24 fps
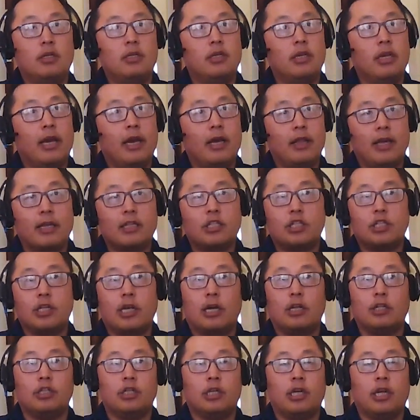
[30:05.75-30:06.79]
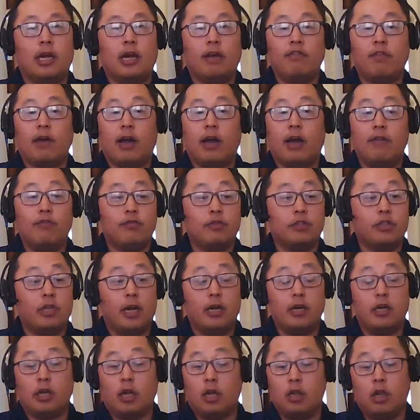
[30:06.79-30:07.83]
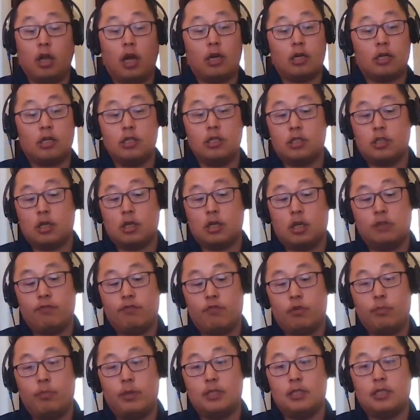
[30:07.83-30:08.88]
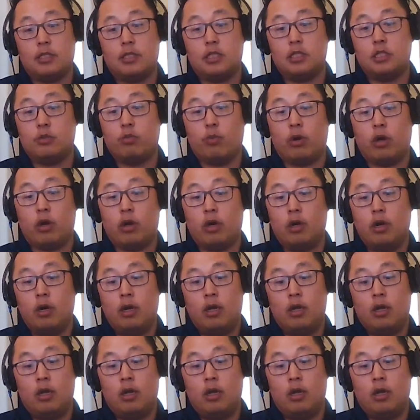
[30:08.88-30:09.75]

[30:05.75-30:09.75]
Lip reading: yeah, that's challenging. And I've done a lot of consulting for businesses where